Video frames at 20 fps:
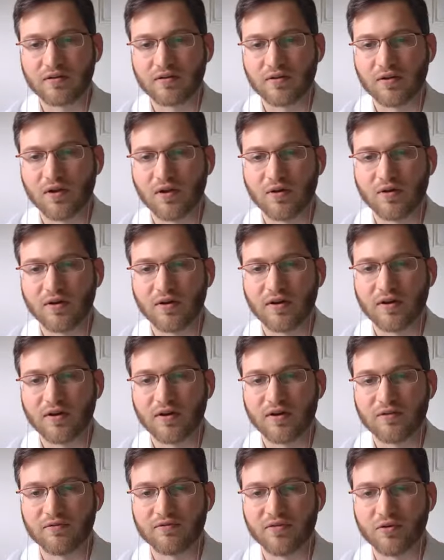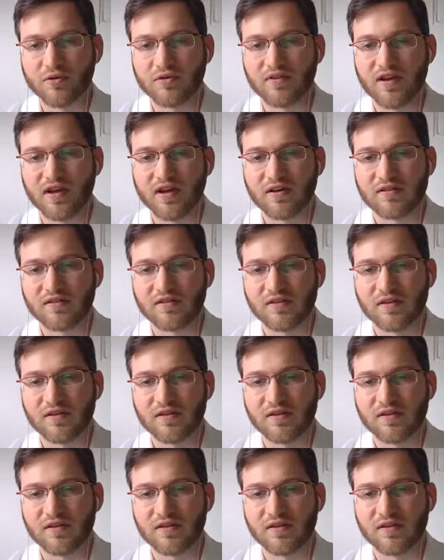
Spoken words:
Klarna and Vertex